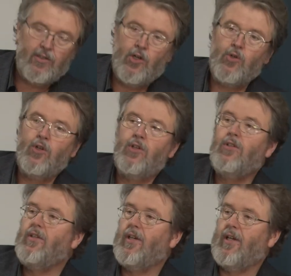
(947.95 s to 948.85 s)

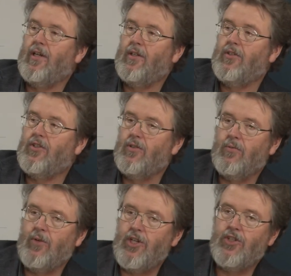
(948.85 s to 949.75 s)
local and
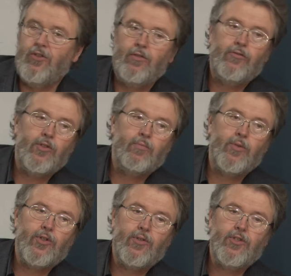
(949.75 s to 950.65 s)
regional
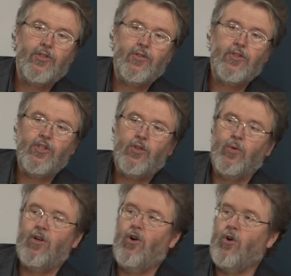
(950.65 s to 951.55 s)
food producers
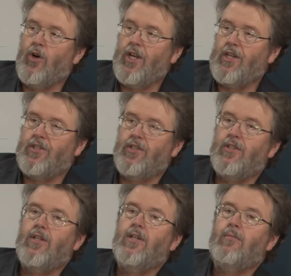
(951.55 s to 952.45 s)
who are
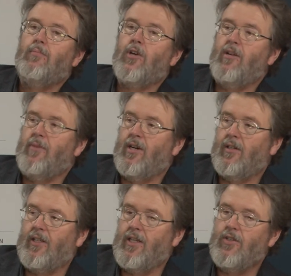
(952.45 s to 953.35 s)
oriented
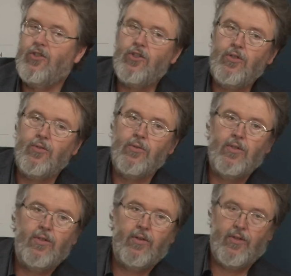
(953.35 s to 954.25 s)
primarily
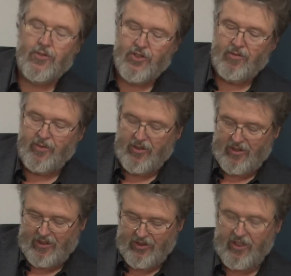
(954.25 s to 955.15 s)
to those
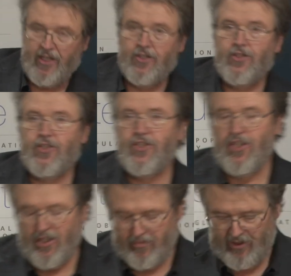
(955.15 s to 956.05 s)
communities and to
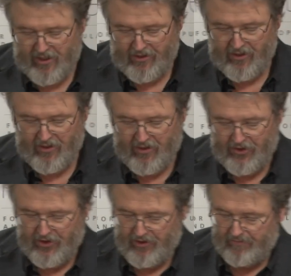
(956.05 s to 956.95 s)
sustainable
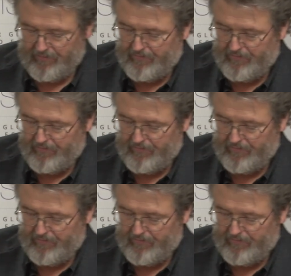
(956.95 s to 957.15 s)
agriculture.